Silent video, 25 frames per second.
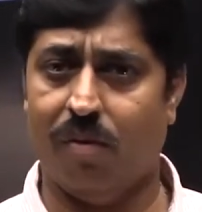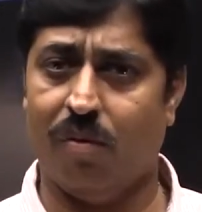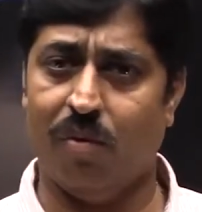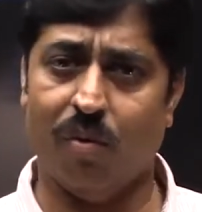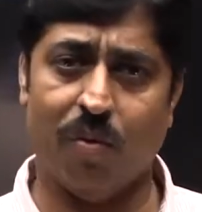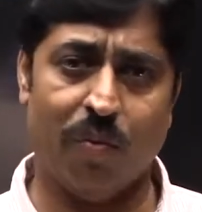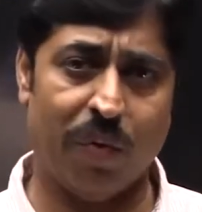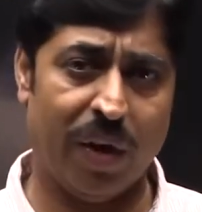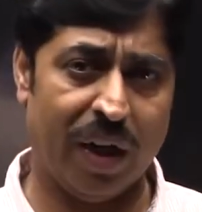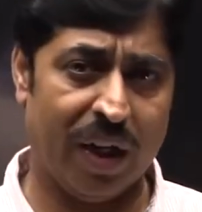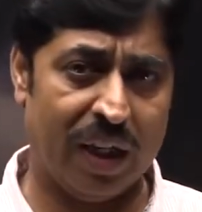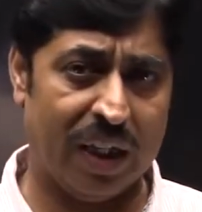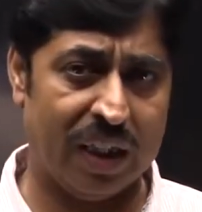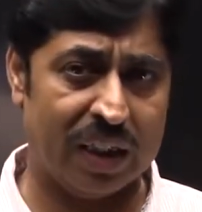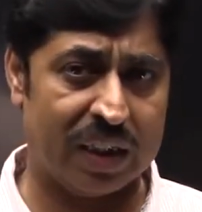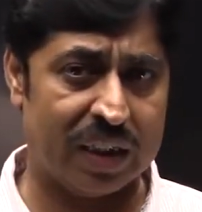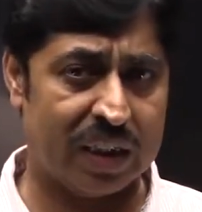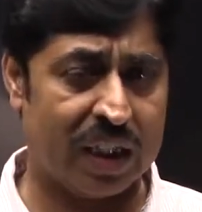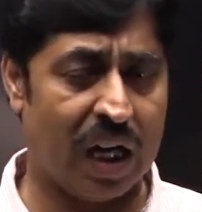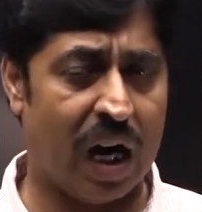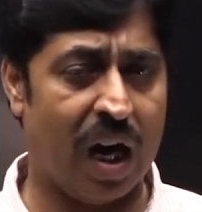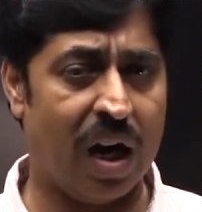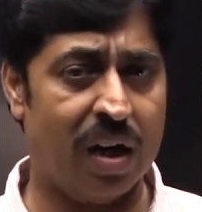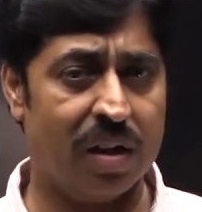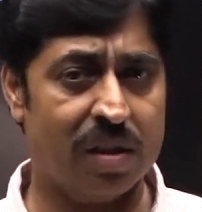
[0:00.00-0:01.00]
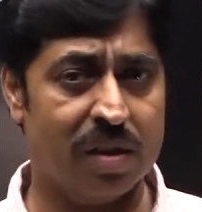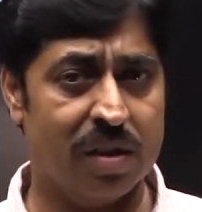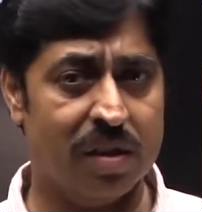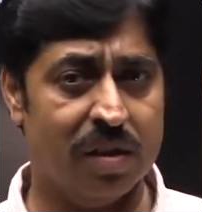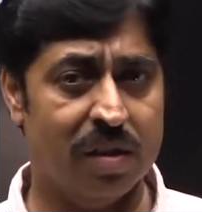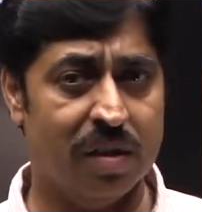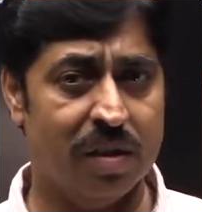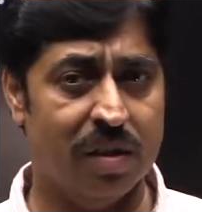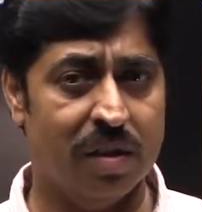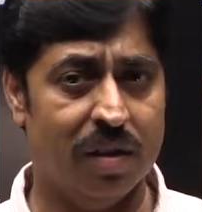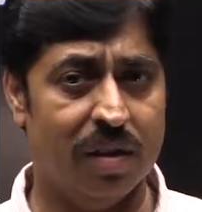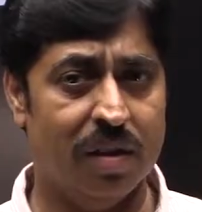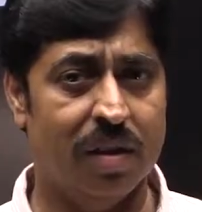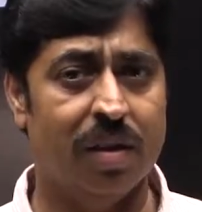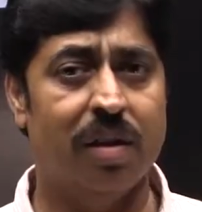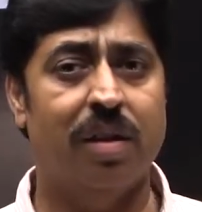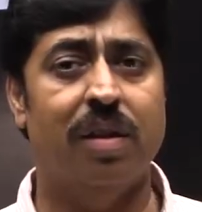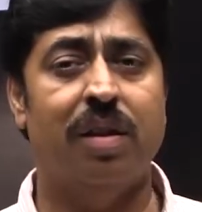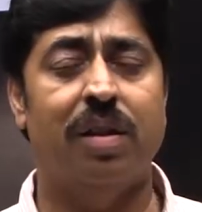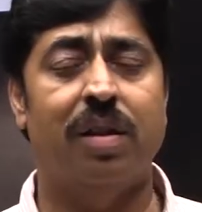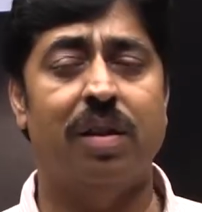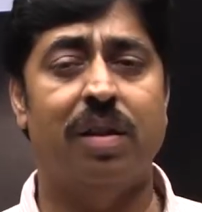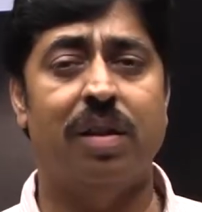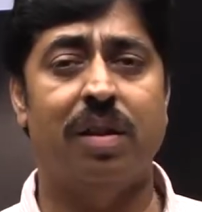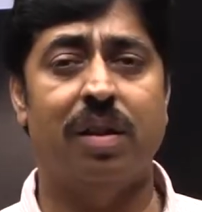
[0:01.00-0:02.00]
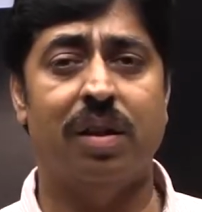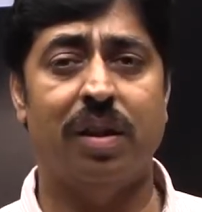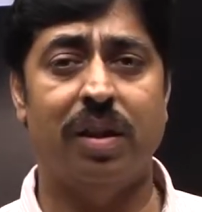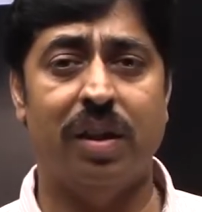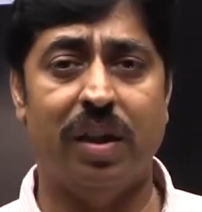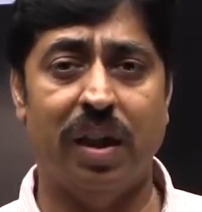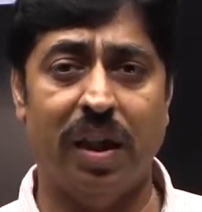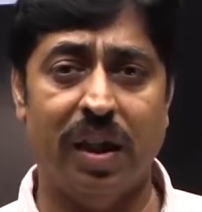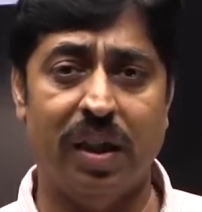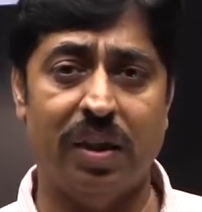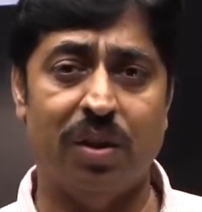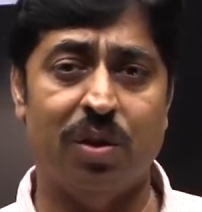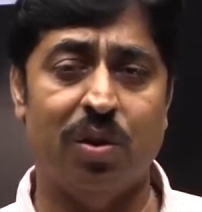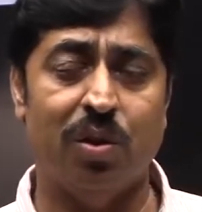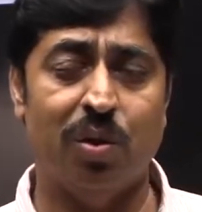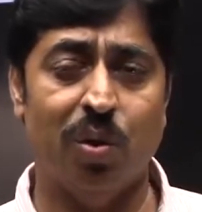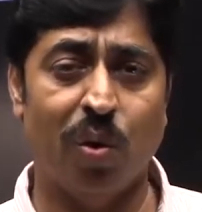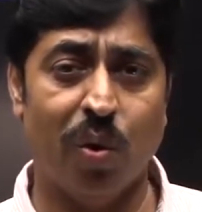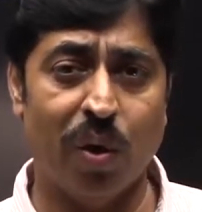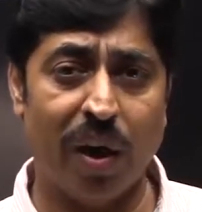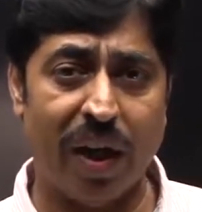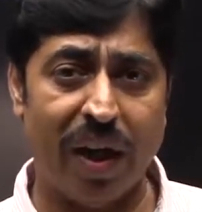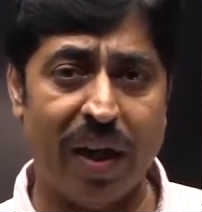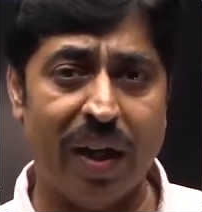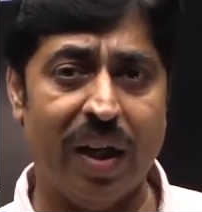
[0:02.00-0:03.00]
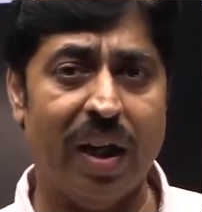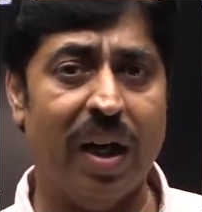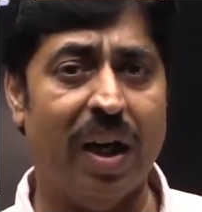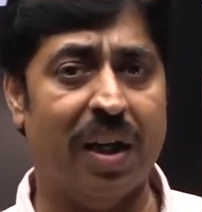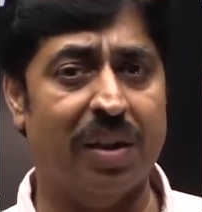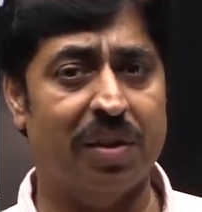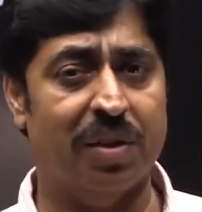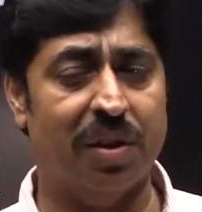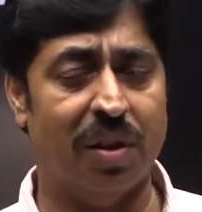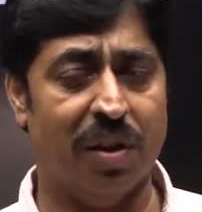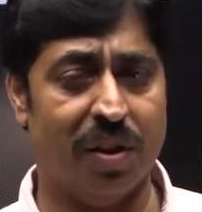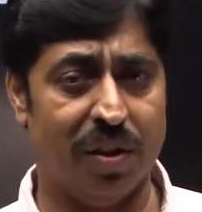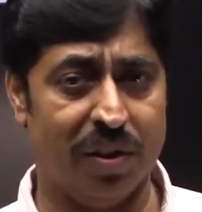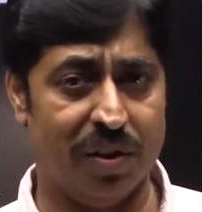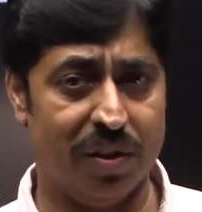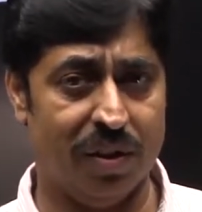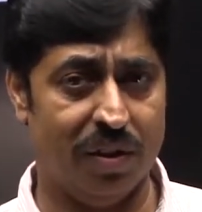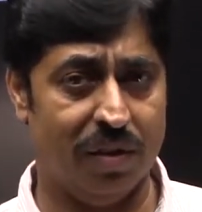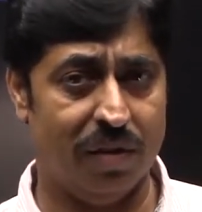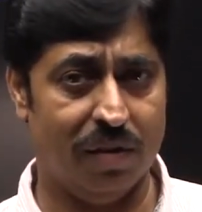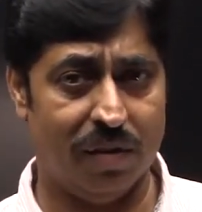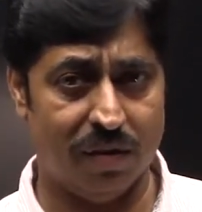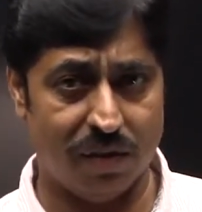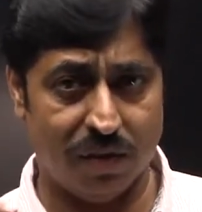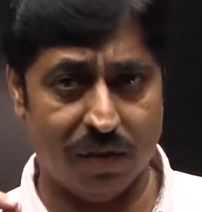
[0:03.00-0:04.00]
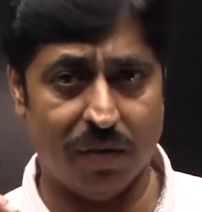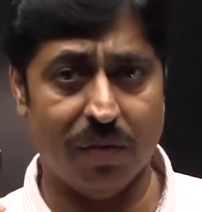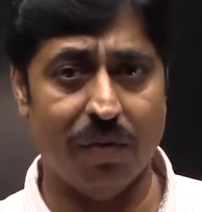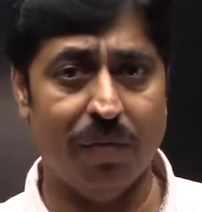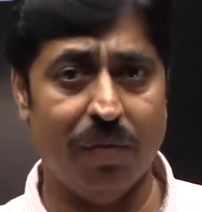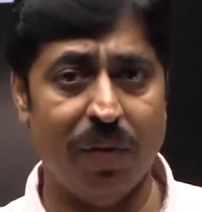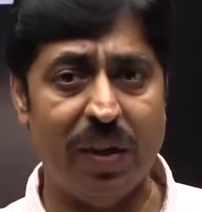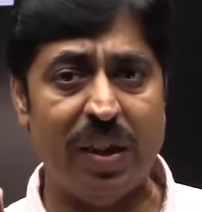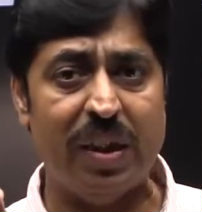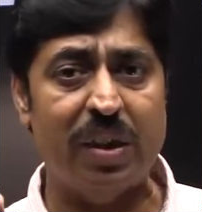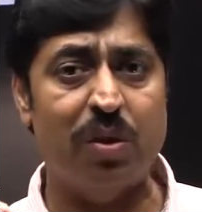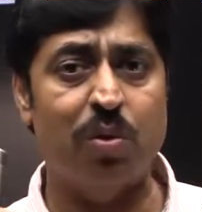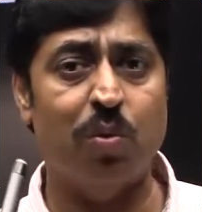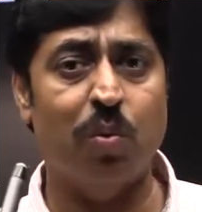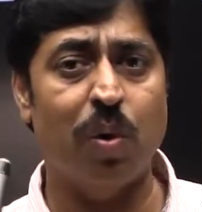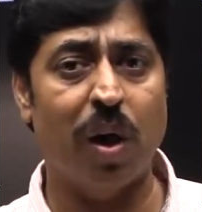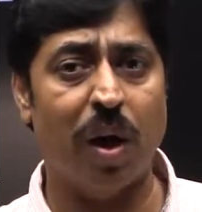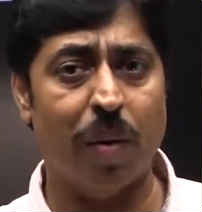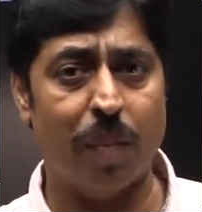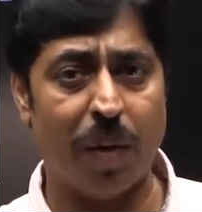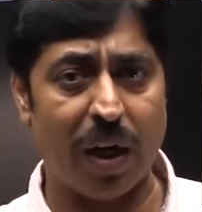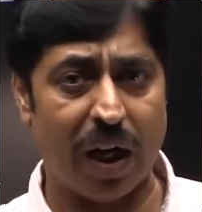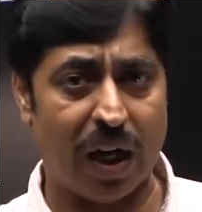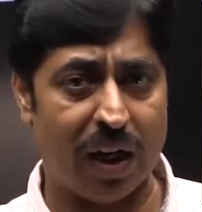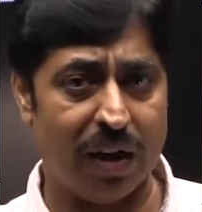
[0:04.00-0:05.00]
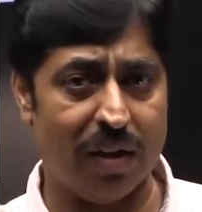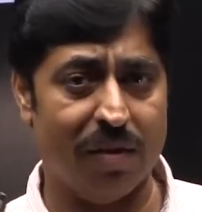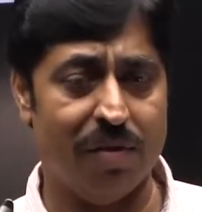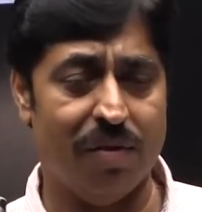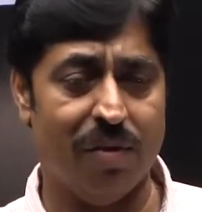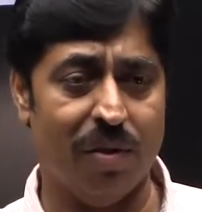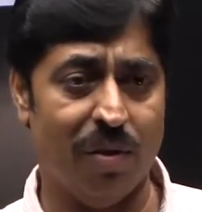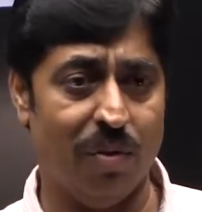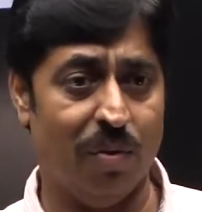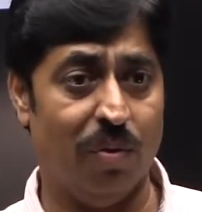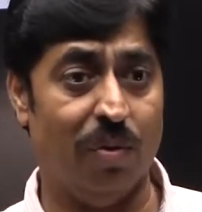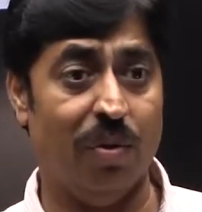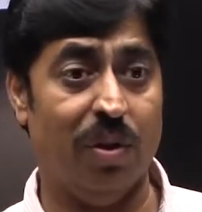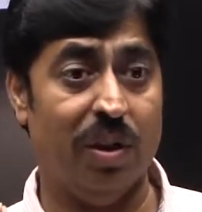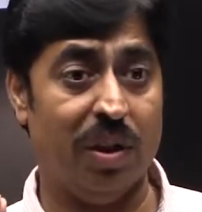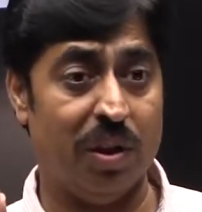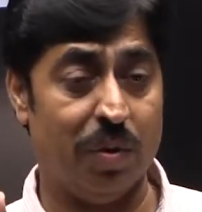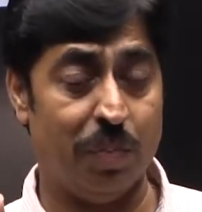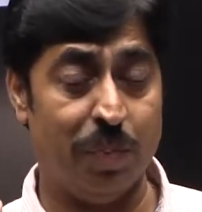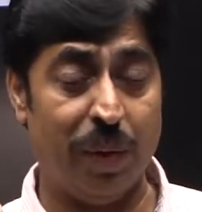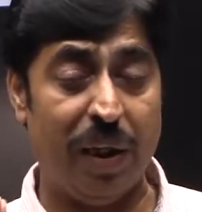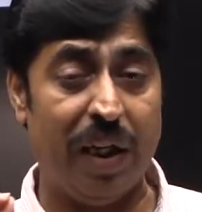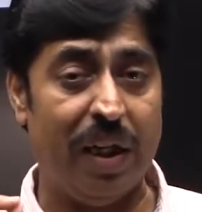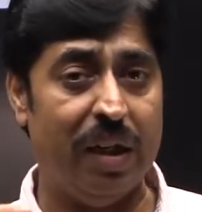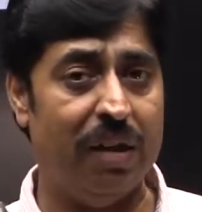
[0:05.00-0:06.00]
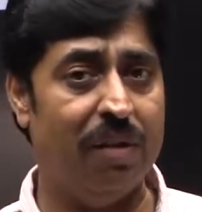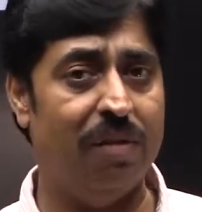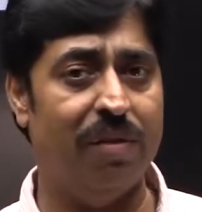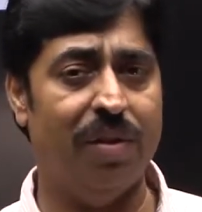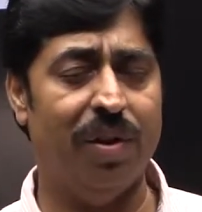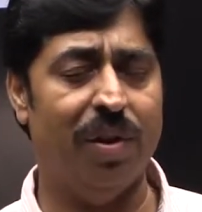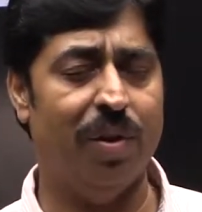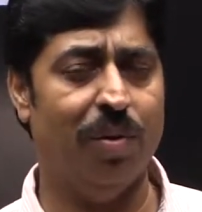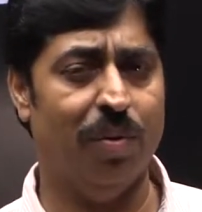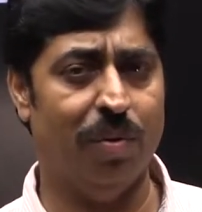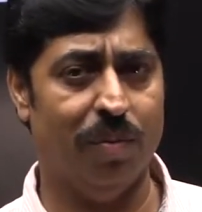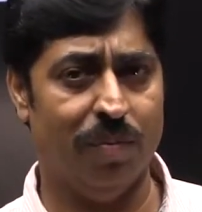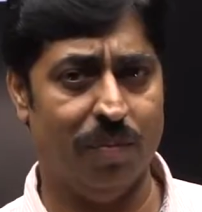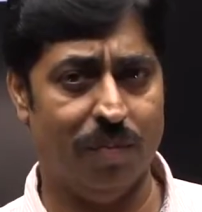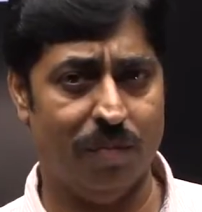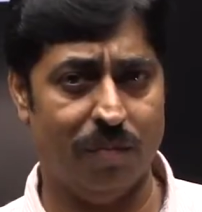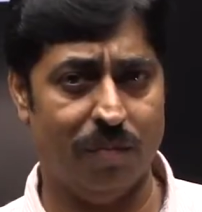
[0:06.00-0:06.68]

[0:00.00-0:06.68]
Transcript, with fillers: So, when he starts, there is no radial acceleration, v square by r is 0, speed is 0.